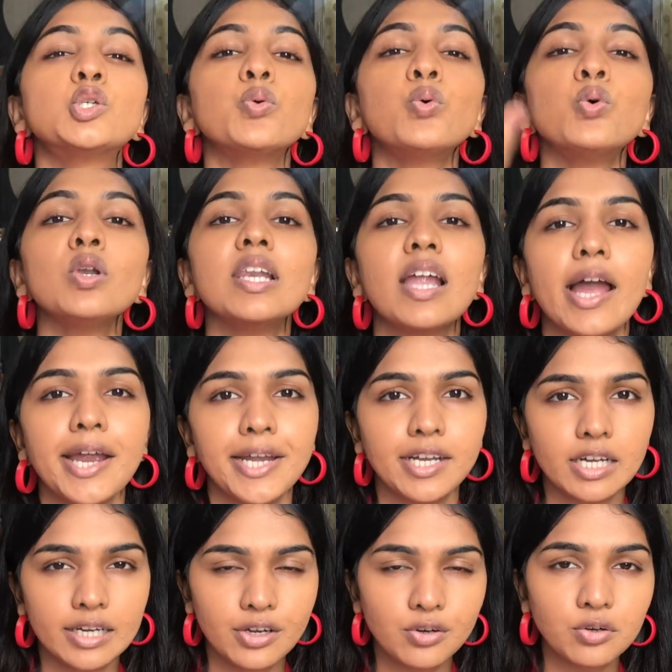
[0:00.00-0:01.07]
too light
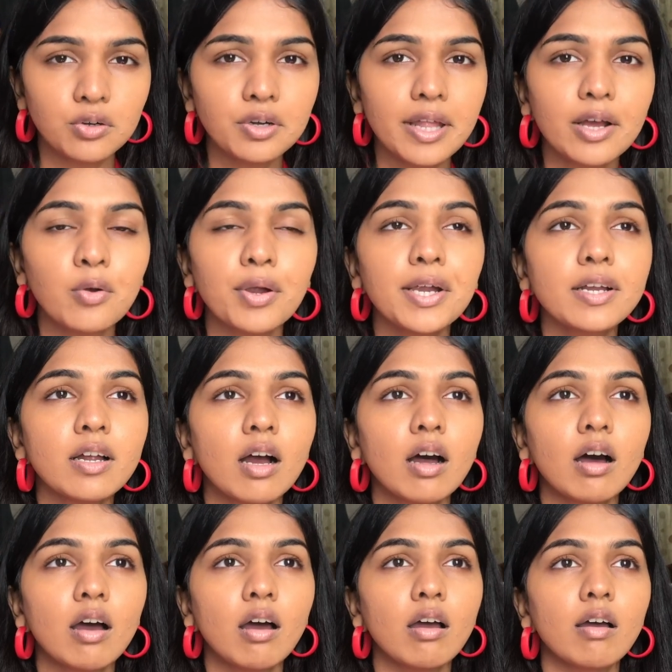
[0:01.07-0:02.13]
like you know they're going
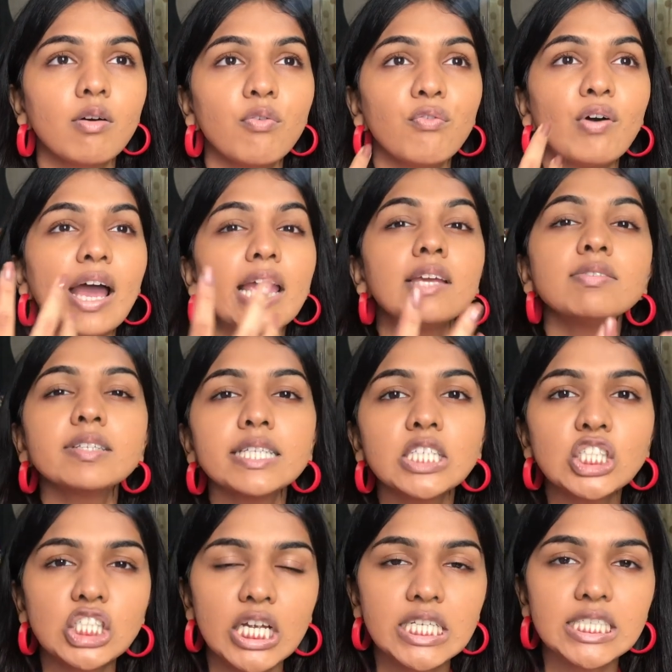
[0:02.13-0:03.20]
uh five six
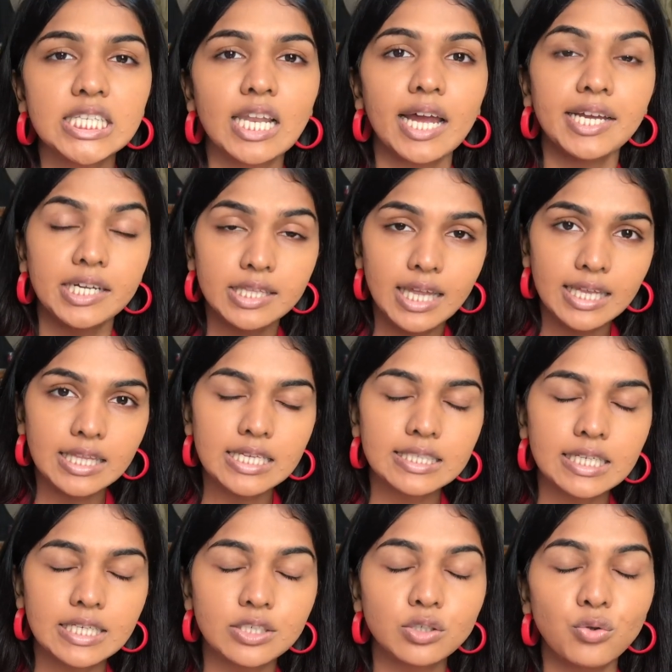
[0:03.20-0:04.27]
shades lighter than the
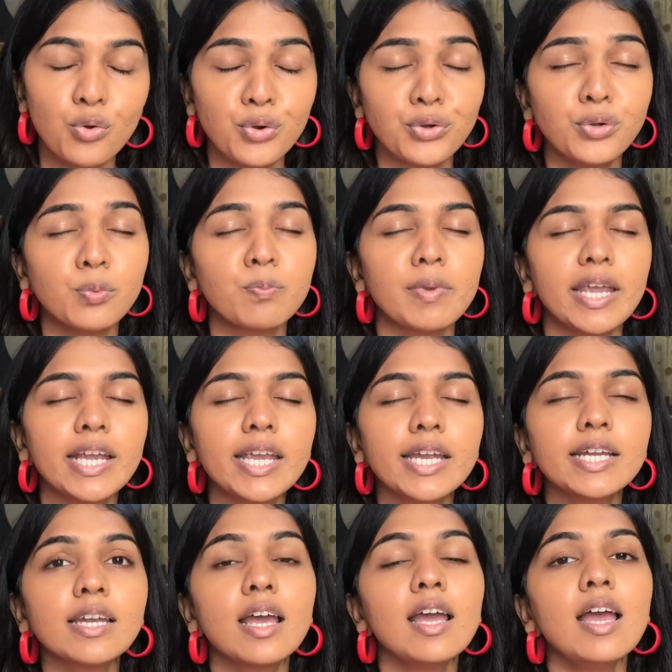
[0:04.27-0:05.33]
skin tone to make
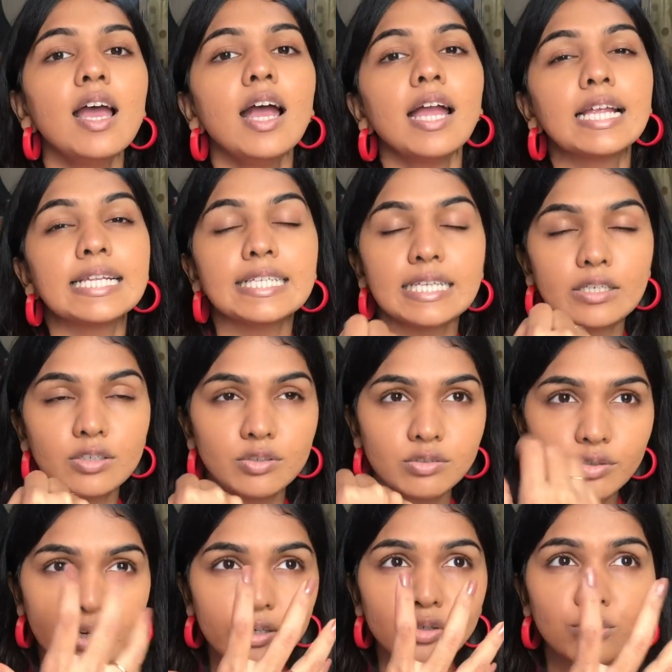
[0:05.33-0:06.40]
it
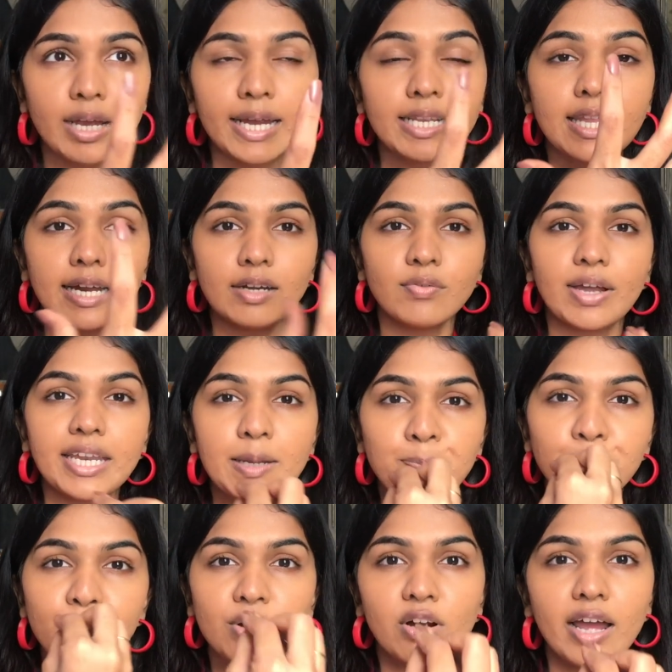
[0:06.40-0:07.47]
you, to get that very
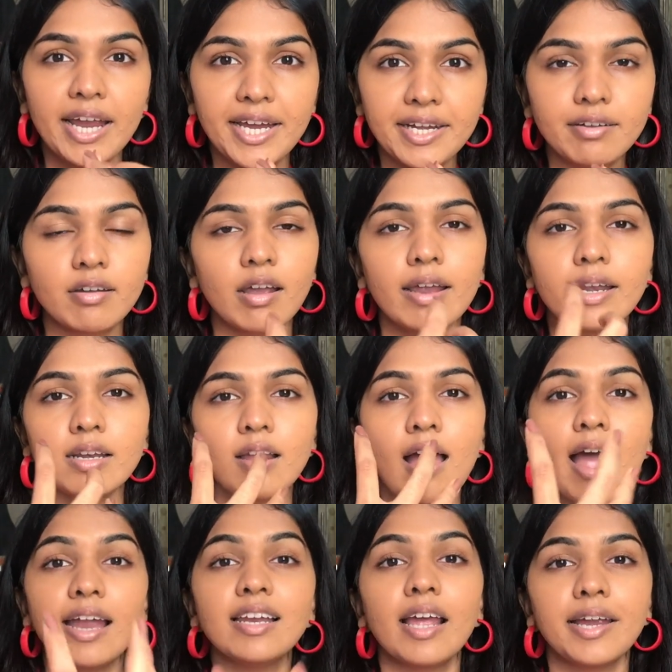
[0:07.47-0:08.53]
bright and
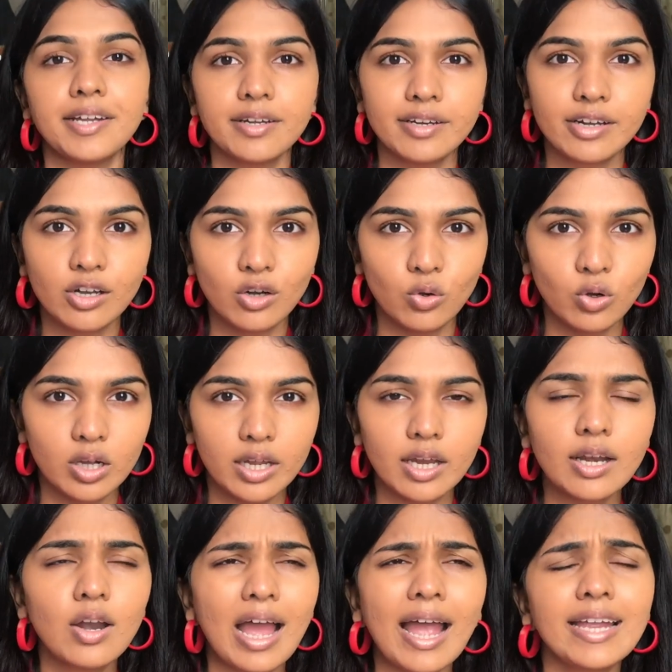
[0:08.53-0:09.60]
highlighted look
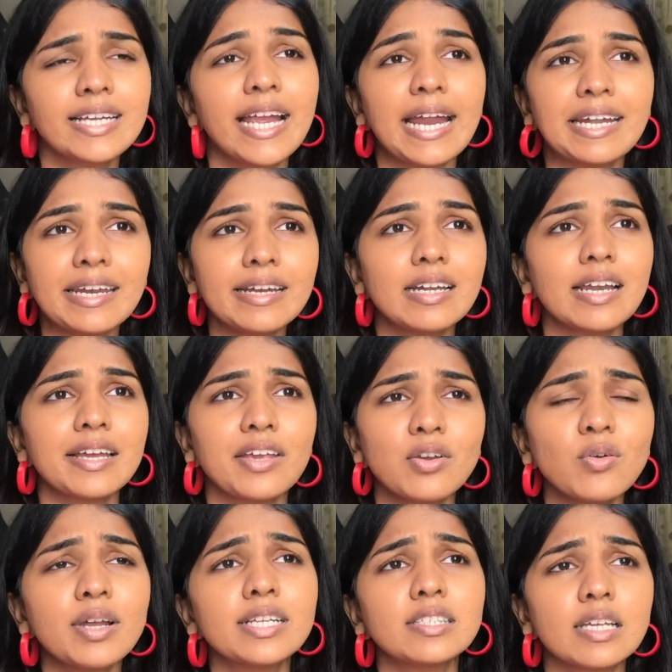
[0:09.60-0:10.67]
i get it like you
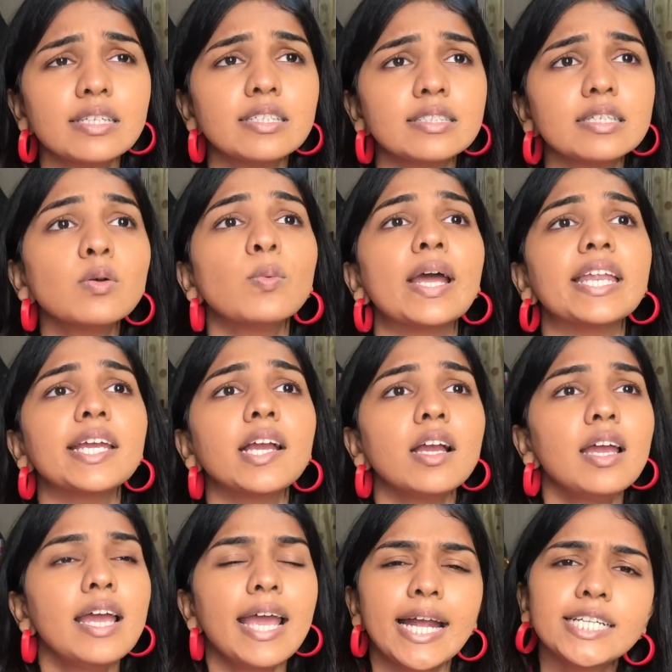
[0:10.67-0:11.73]
know it's it's a very
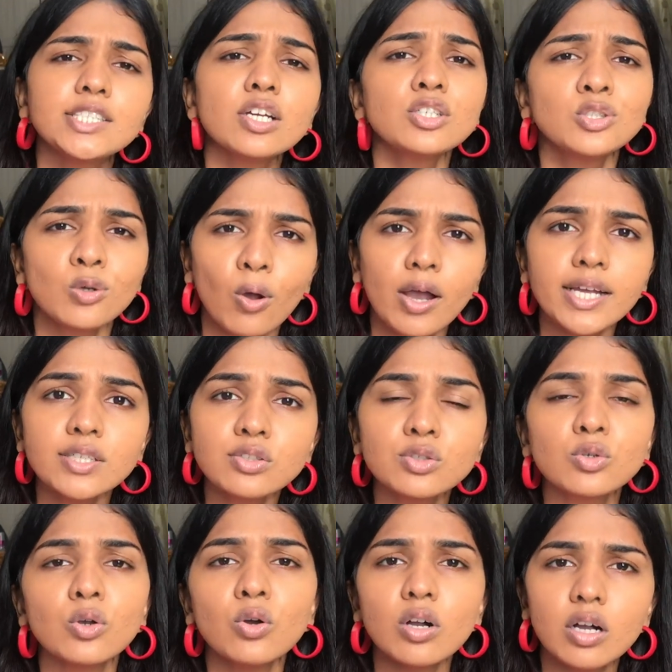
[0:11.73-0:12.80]
it's a choice
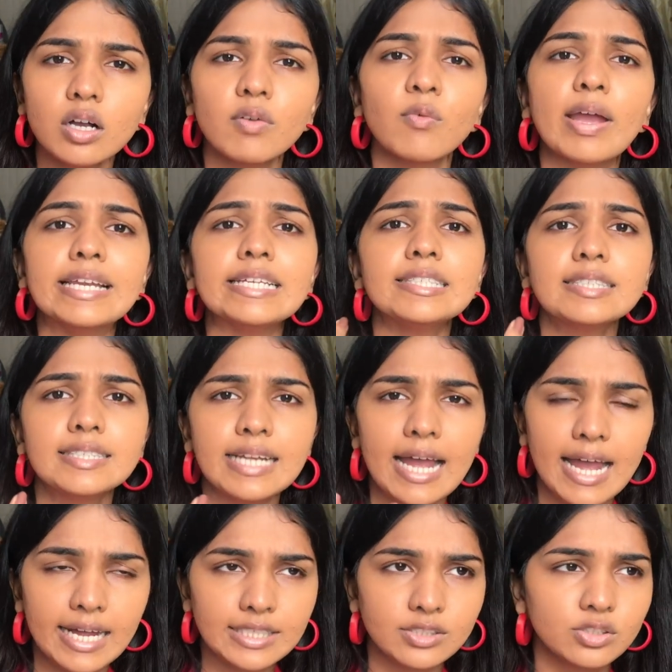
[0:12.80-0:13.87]
to look very
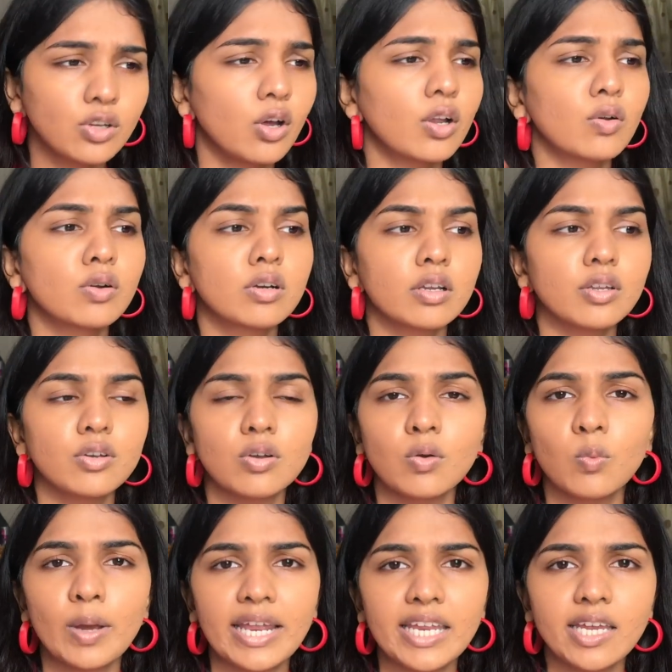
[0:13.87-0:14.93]
snatched or you
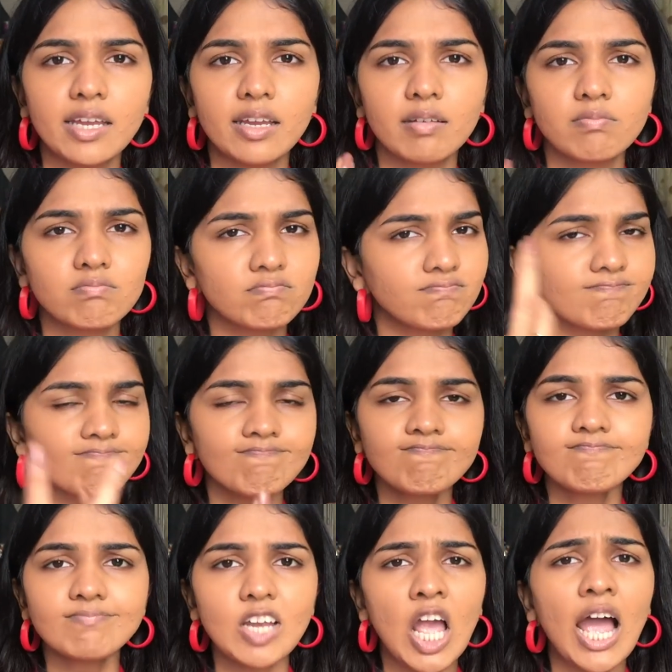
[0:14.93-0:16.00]
know very
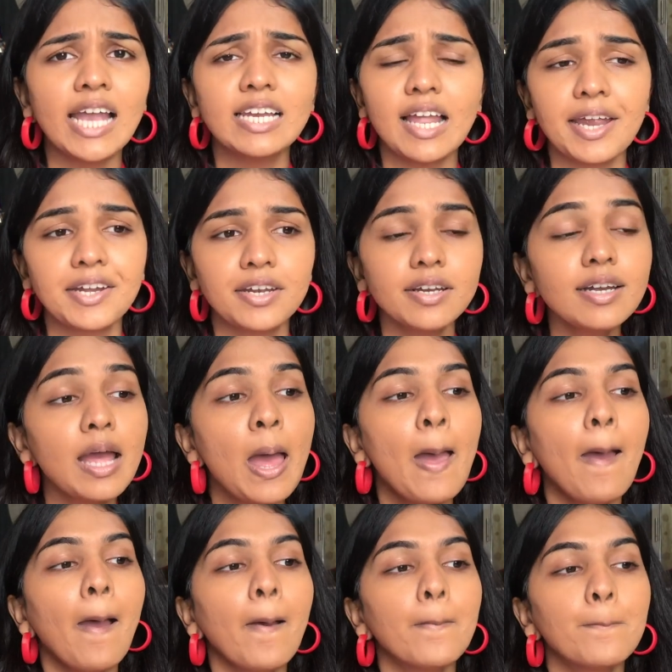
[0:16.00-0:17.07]
highlighted
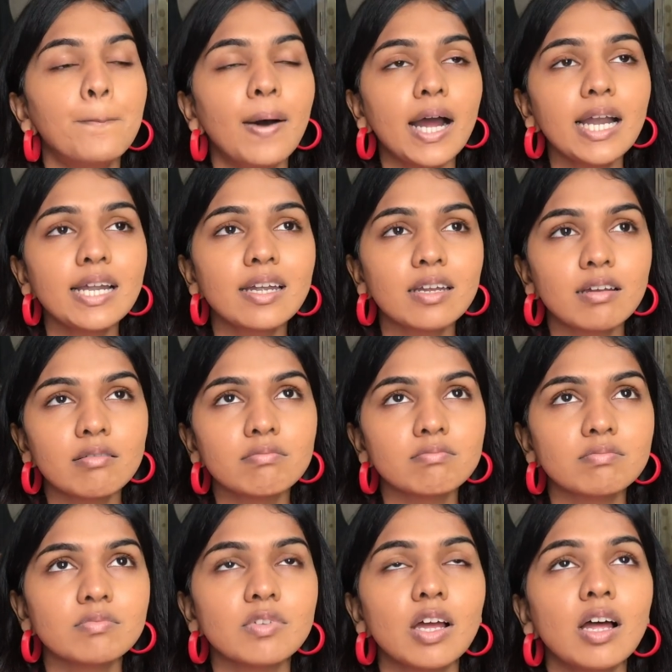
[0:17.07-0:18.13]
but
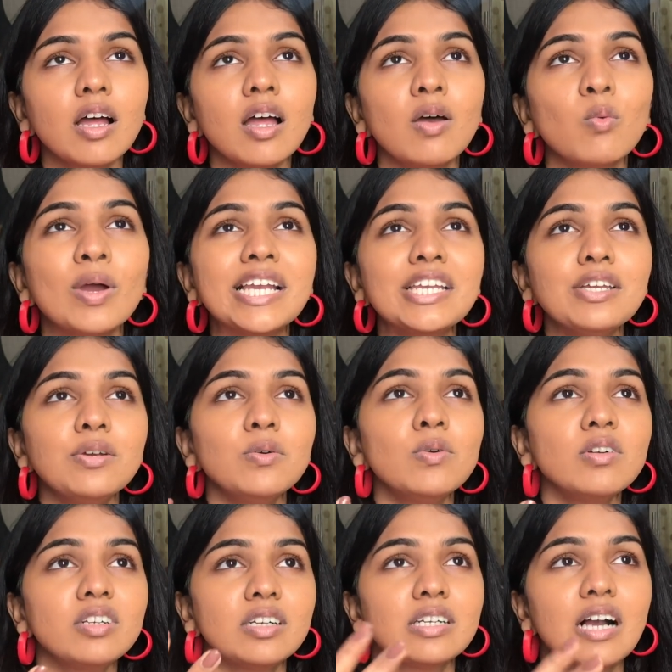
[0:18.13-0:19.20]
uh, when
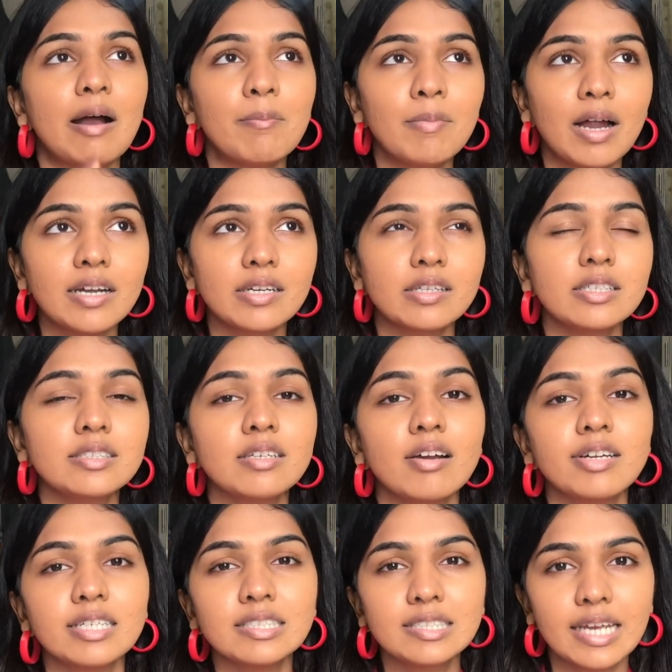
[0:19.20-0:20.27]
you come under a
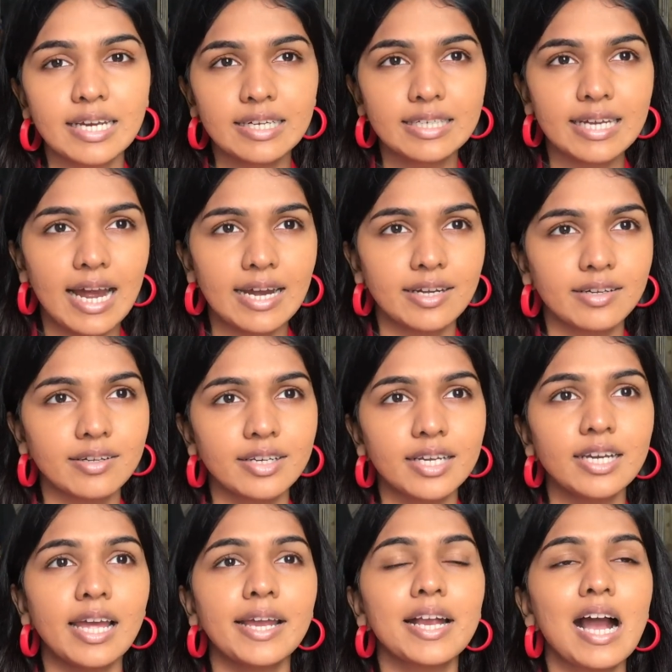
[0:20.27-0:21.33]
certain skin category
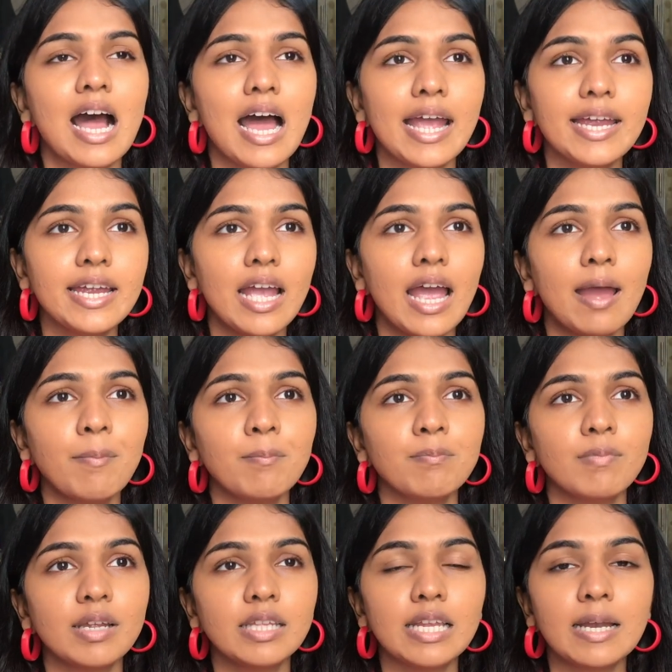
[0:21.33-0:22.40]
like i
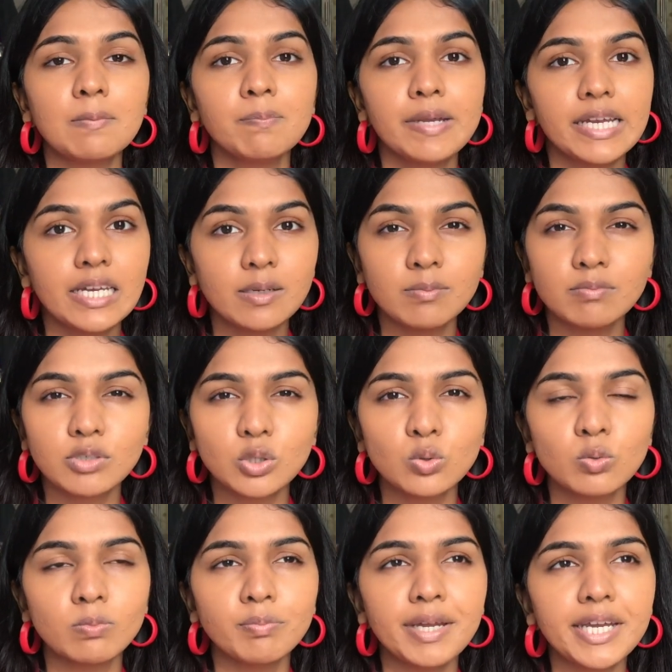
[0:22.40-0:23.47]
am in that medium
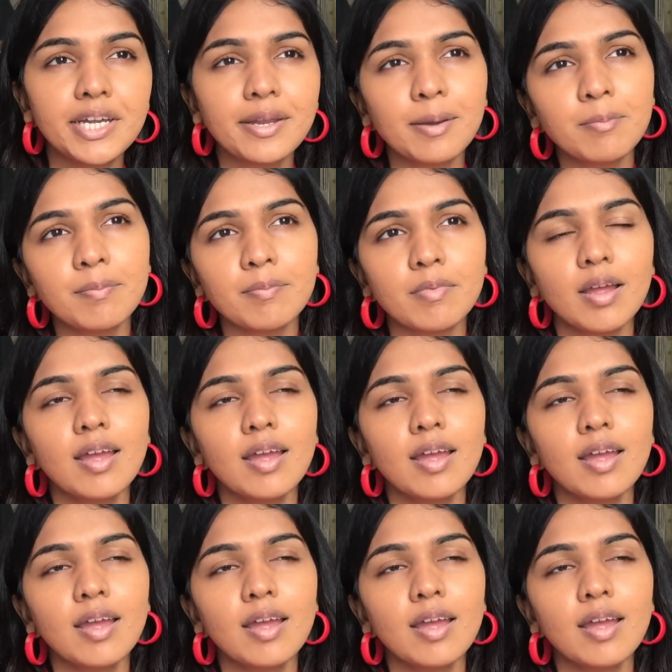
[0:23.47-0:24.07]
to medium